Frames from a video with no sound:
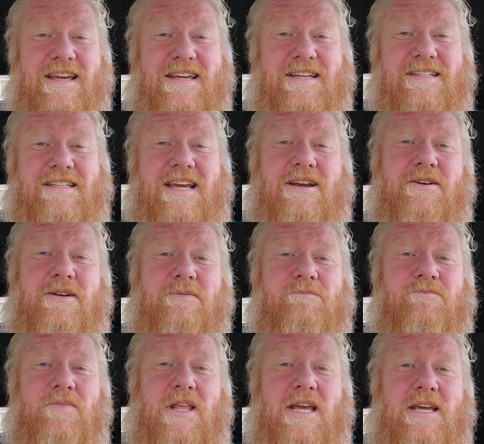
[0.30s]
Hey, it's
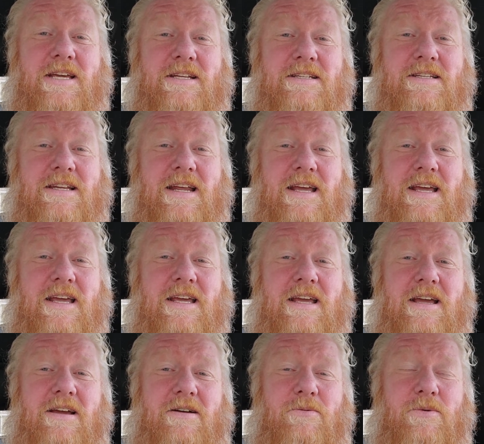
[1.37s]
Aaron, and
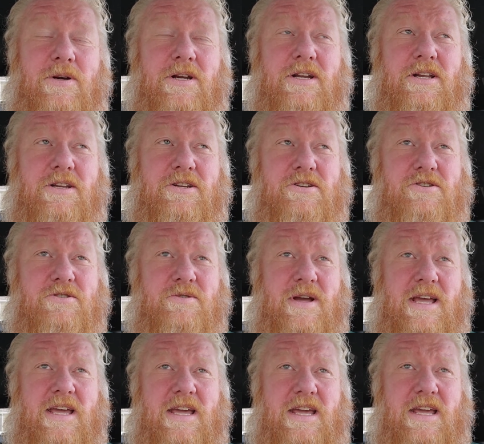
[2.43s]
today we're going to
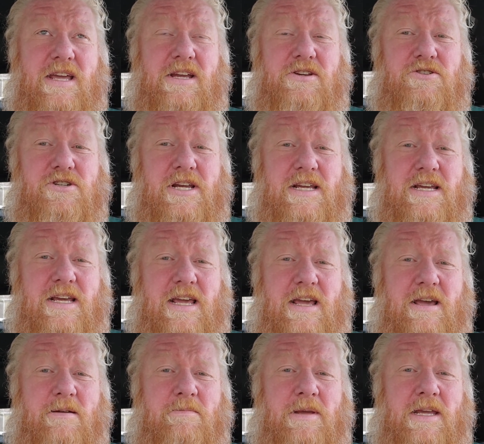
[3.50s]
do a shaky
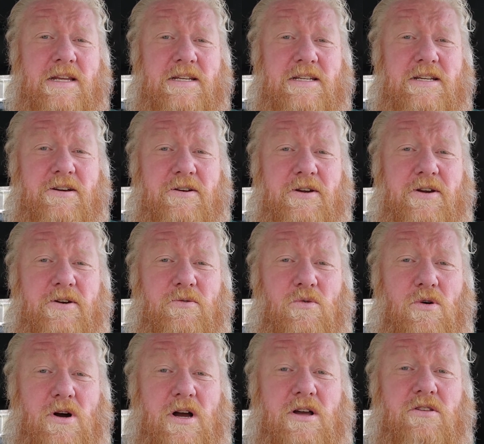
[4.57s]
cam interior
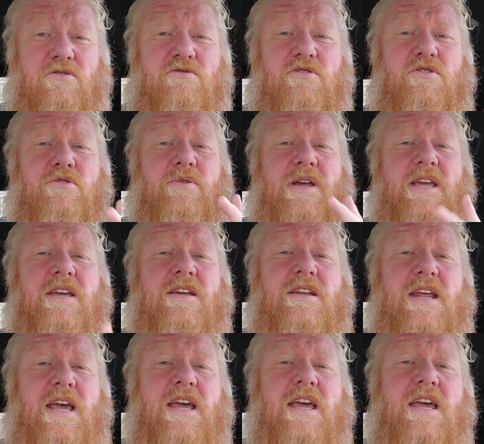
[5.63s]
walkthrough
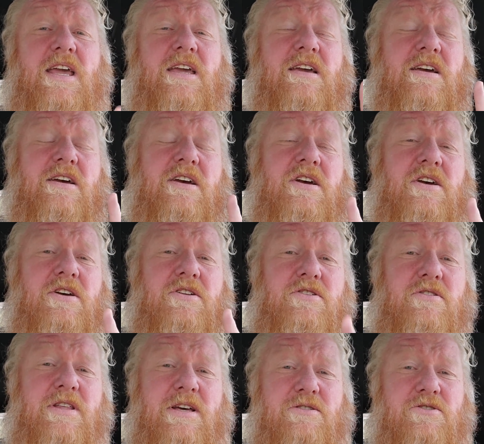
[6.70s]
in a
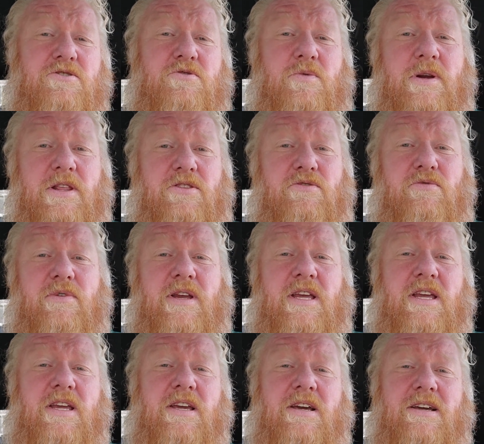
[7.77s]

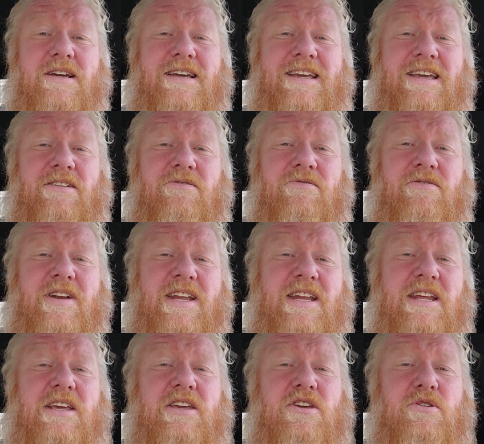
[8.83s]
2023 Infiniti